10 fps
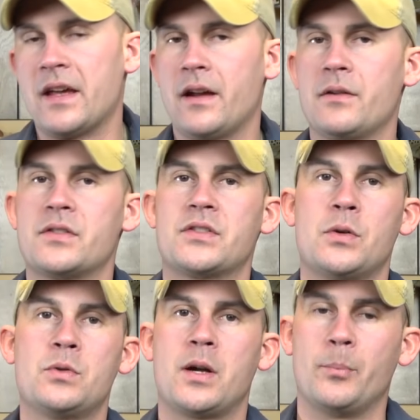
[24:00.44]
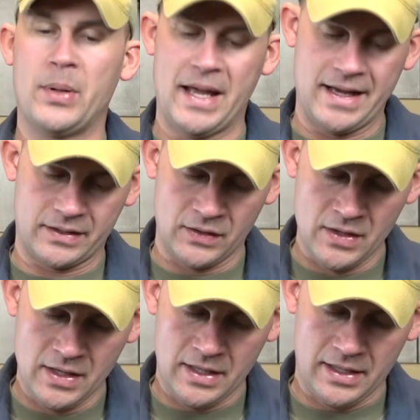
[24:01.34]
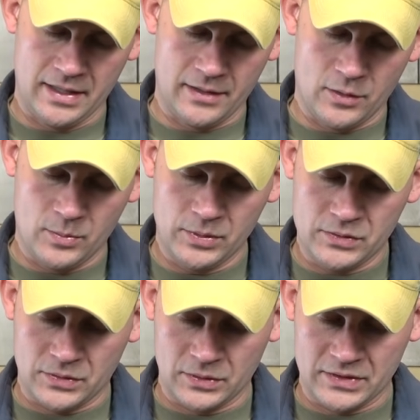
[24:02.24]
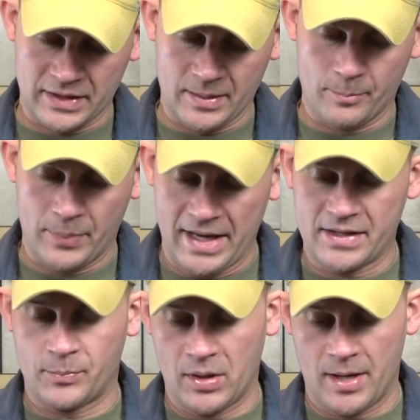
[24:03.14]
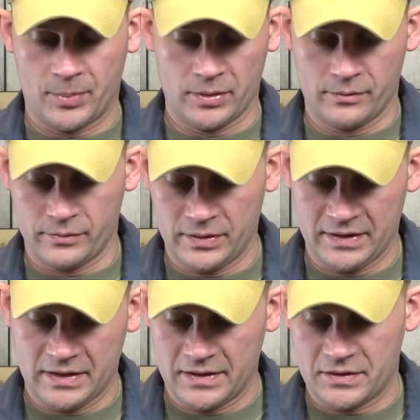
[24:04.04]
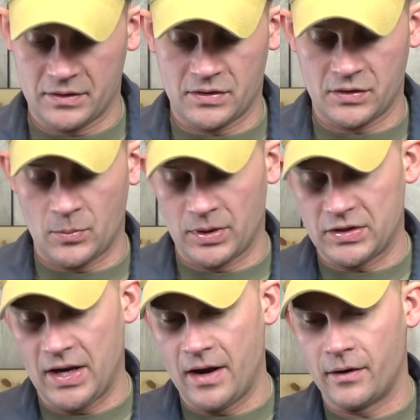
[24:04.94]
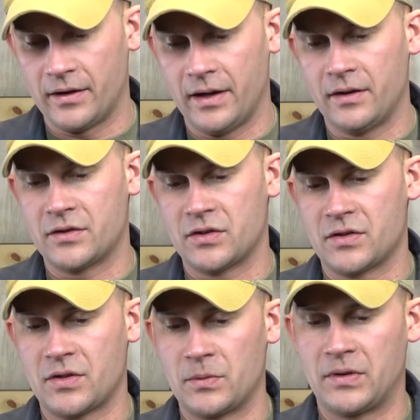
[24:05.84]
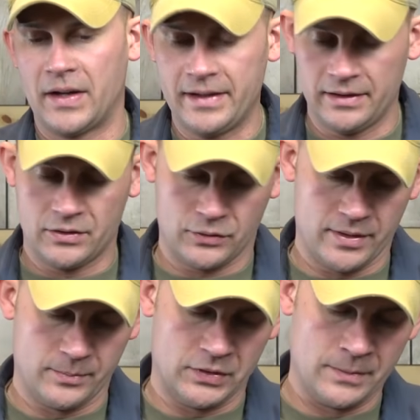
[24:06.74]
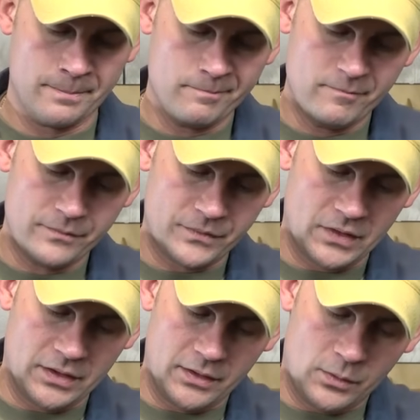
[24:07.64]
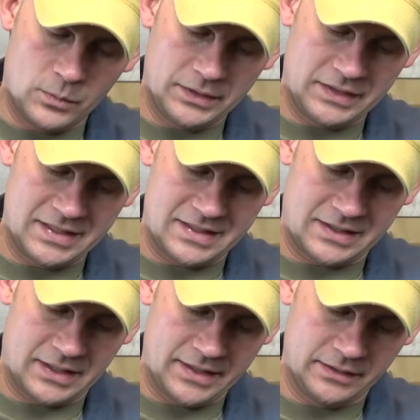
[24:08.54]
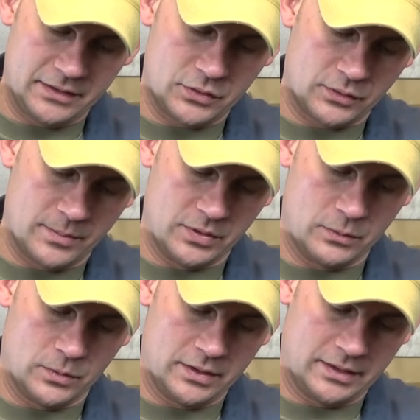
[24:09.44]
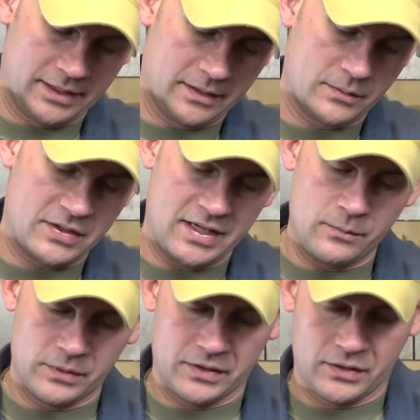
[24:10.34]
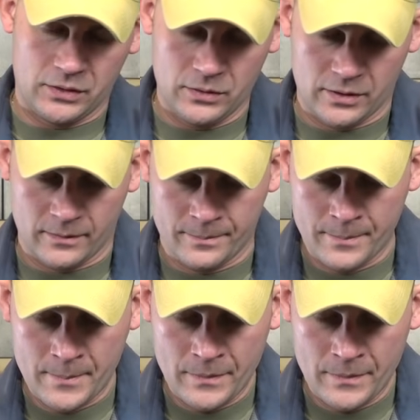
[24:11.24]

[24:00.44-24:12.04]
the hair so compact and it almost looks like a bass popper. It really does. There's so much hair in there. It's just so tightly trimmed. You don't want these tightly trimmed. You want, like I was saying with the cougar,